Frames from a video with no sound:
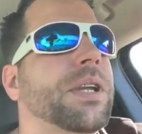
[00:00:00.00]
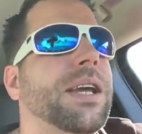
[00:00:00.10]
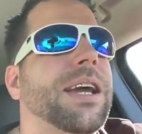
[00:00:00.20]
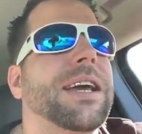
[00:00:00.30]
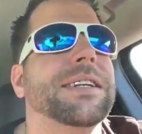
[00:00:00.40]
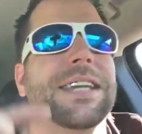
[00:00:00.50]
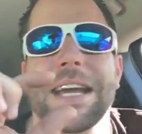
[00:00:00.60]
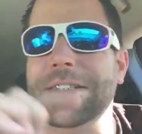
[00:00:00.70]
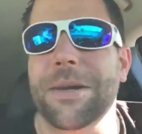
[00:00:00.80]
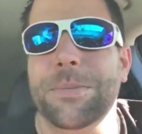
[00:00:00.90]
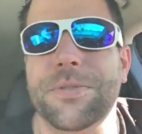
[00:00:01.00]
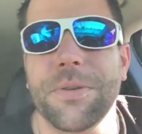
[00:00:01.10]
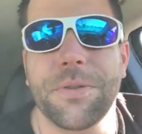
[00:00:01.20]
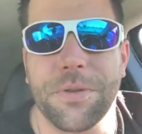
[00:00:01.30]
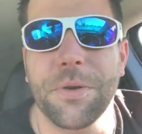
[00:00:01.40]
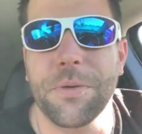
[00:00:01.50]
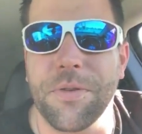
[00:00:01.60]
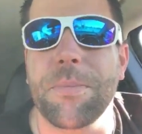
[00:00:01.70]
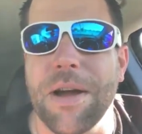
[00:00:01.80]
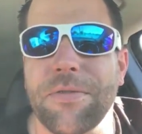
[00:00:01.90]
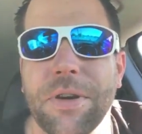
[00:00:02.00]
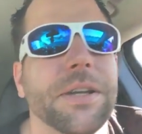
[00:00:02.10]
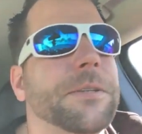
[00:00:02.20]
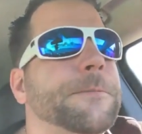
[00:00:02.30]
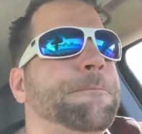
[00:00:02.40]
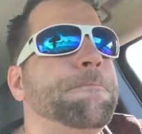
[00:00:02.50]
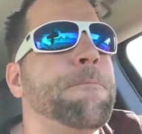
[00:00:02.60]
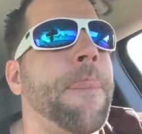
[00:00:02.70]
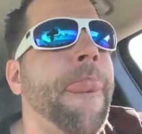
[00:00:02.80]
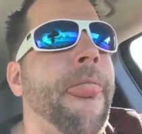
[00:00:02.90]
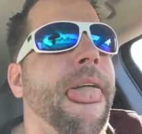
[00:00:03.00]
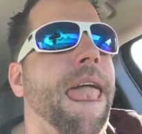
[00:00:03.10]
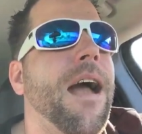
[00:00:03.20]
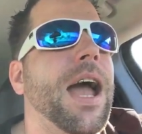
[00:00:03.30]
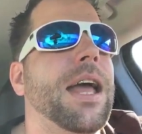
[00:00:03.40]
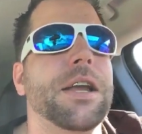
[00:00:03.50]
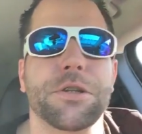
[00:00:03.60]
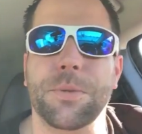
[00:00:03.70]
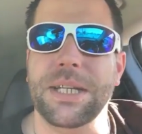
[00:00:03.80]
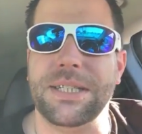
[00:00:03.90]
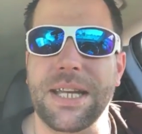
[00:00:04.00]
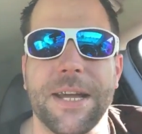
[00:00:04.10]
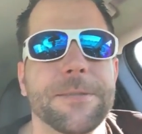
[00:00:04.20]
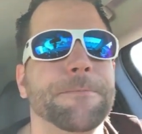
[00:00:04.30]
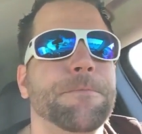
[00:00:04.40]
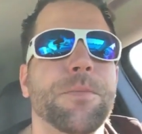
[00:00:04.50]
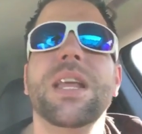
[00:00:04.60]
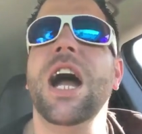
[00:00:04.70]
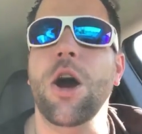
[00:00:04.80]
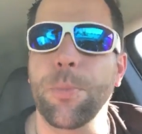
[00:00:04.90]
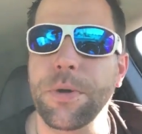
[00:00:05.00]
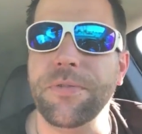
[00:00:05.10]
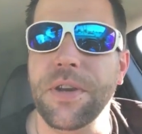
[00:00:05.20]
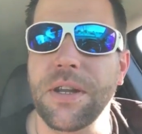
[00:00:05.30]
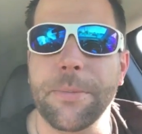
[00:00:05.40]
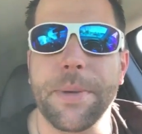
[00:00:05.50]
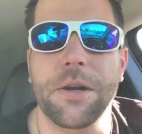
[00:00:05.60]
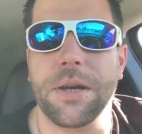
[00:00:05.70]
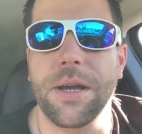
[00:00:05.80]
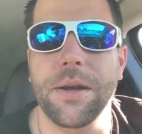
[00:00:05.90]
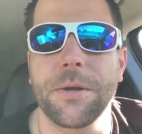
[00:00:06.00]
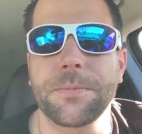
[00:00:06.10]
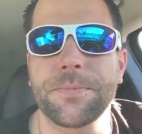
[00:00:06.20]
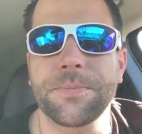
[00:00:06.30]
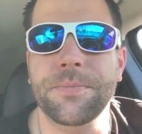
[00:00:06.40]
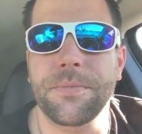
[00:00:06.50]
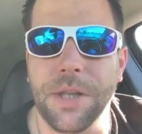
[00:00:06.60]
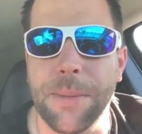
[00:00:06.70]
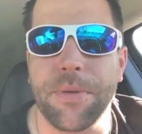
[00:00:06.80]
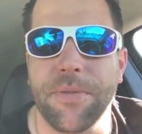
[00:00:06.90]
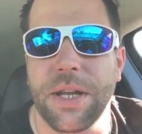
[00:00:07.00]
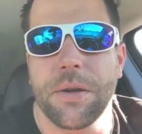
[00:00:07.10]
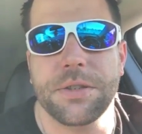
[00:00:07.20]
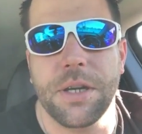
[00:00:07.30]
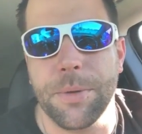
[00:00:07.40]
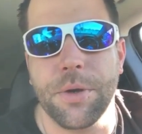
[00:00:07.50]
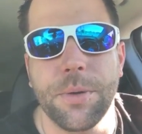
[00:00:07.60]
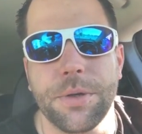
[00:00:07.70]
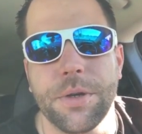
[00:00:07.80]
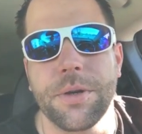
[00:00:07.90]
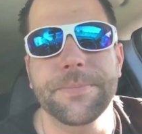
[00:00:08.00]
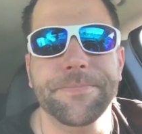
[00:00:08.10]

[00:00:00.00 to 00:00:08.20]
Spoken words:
And a text comes through from my friend. And here's what it said. I hope you're feeling better, kiddo. Keep the videos up. You're doing good.